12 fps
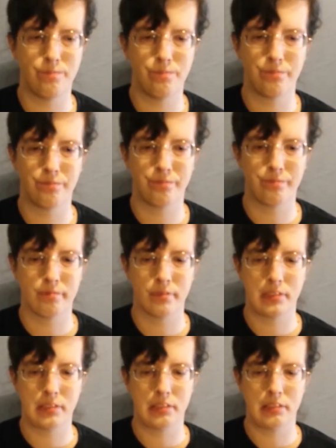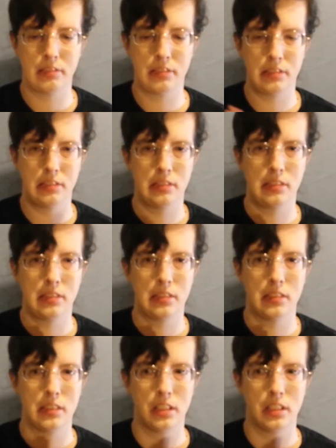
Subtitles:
(silence)